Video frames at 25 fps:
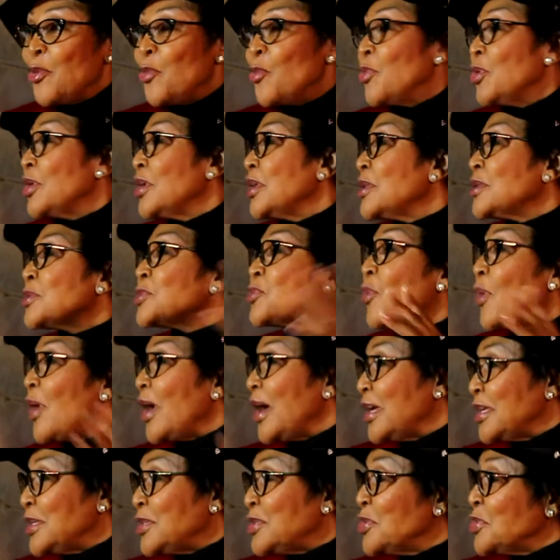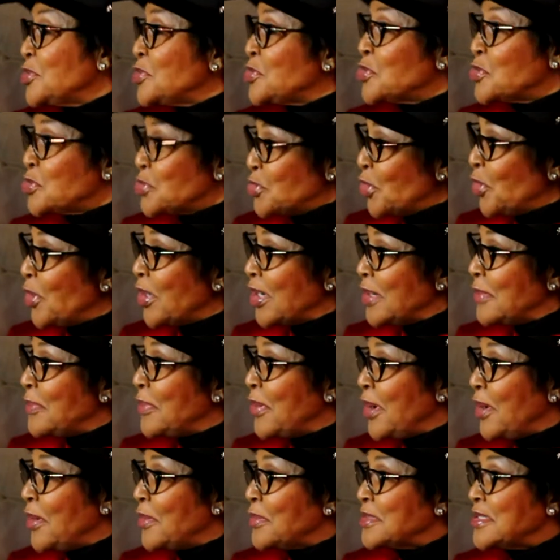worldwide to talk
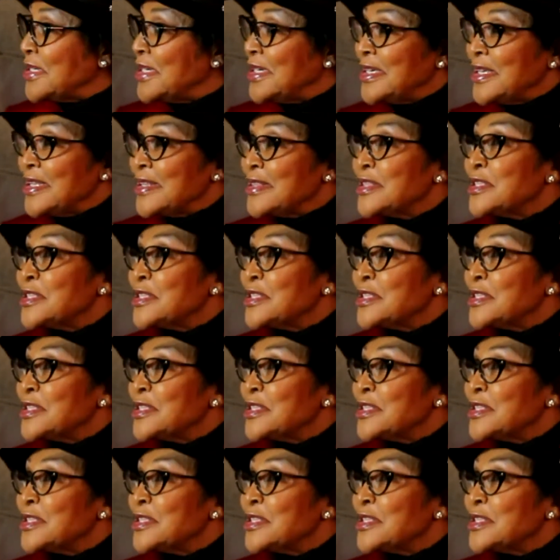about